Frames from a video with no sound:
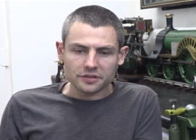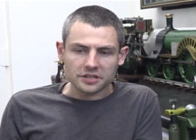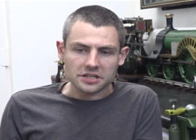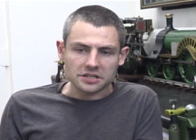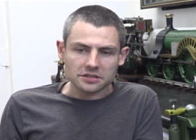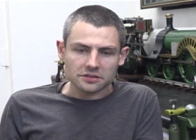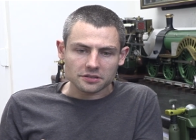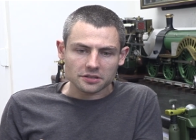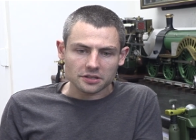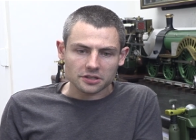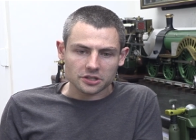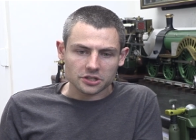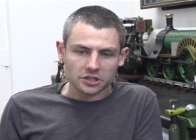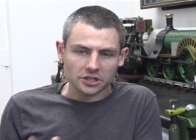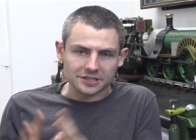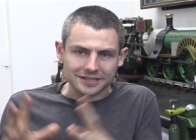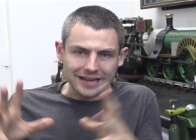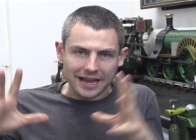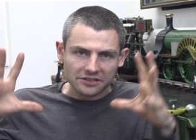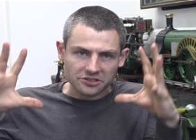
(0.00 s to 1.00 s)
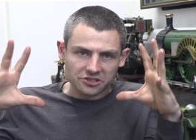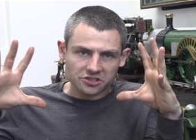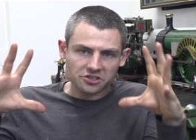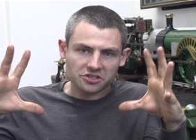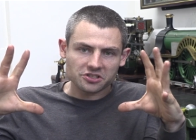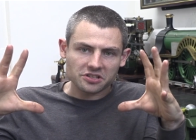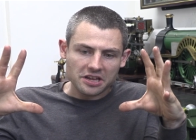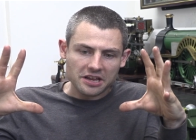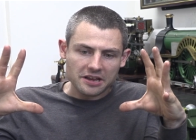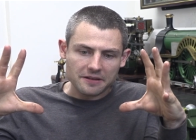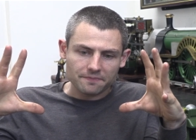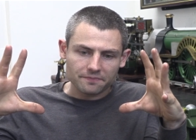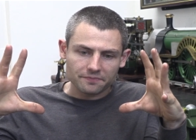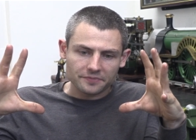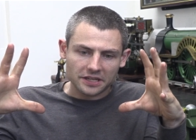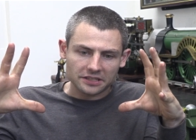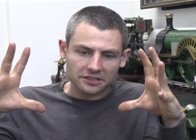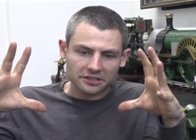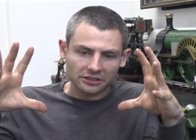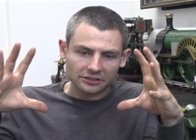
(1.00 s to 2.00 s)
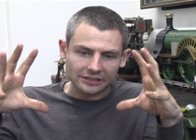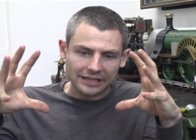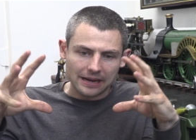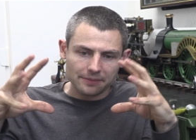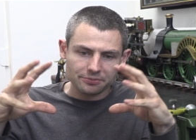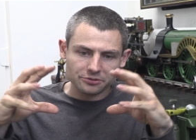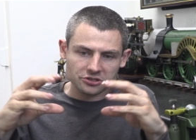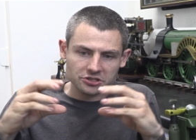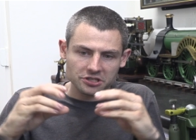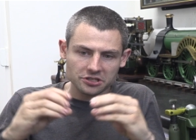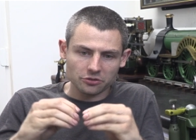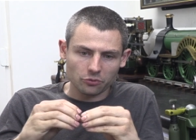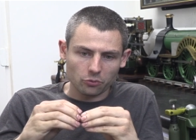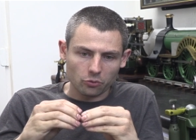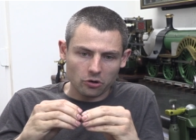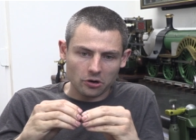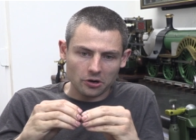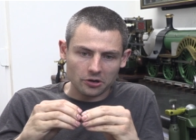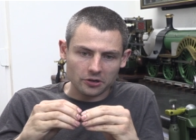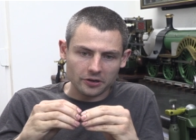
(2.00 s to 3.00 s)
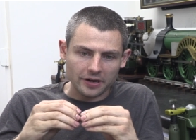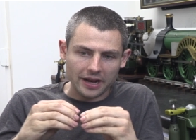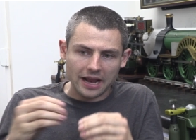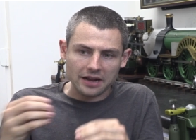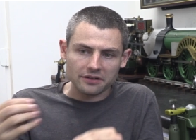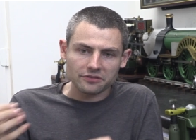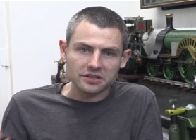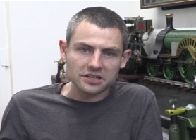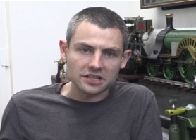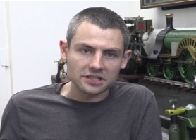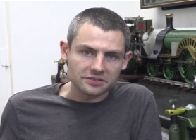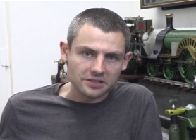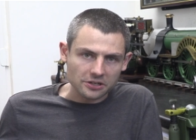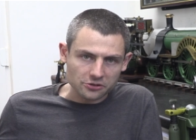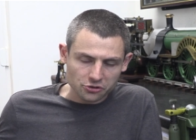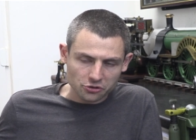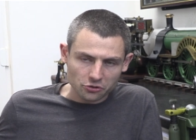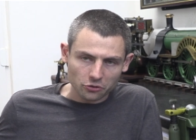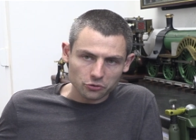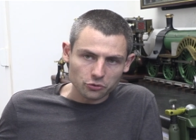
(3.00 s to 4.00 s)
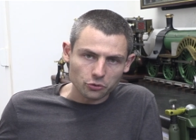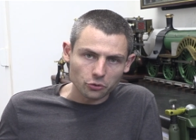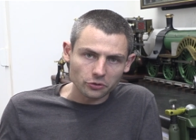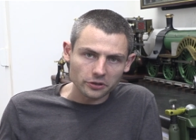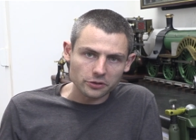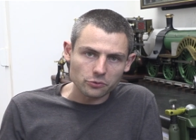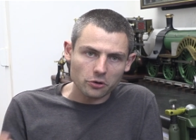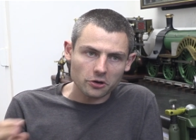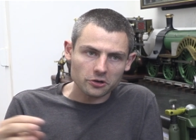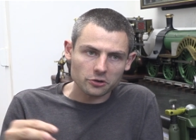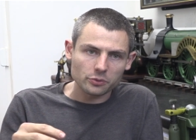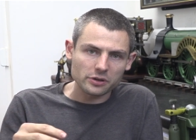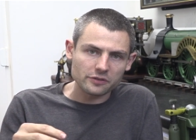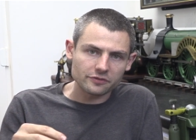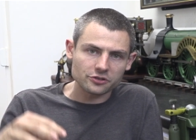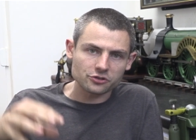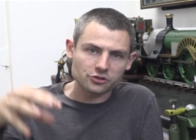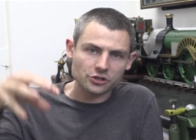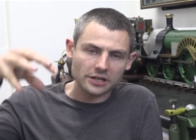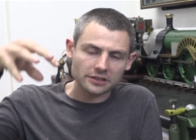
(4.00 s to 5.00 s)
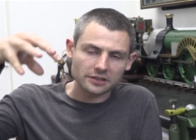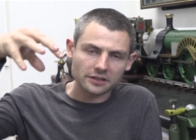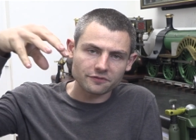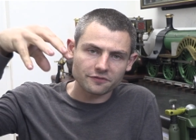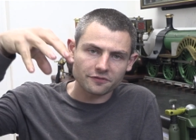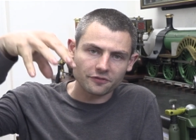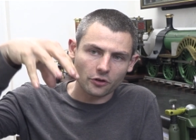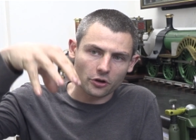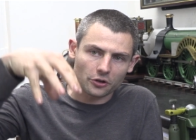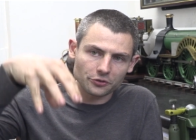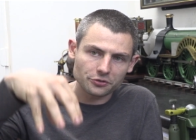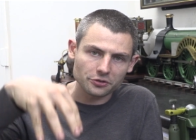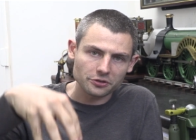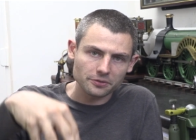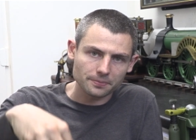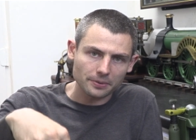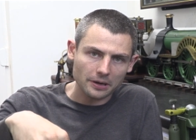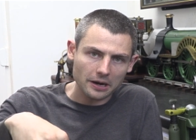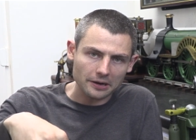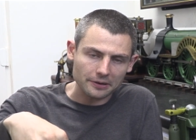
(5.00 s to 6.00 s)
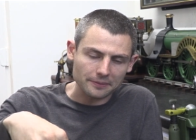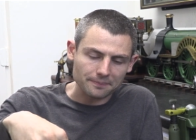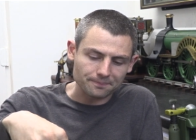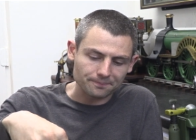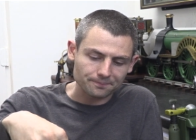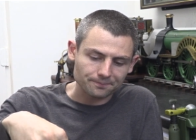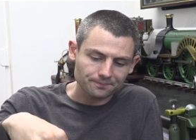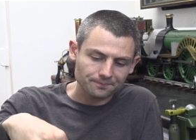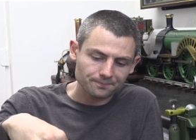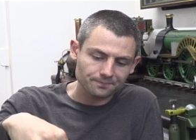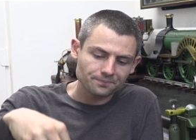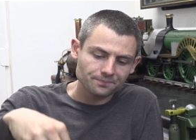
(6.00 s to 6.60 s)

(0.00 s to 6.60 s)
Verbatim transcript: the condensed steam that collapses into water and the additional cooling water we've injected fall to the bottom.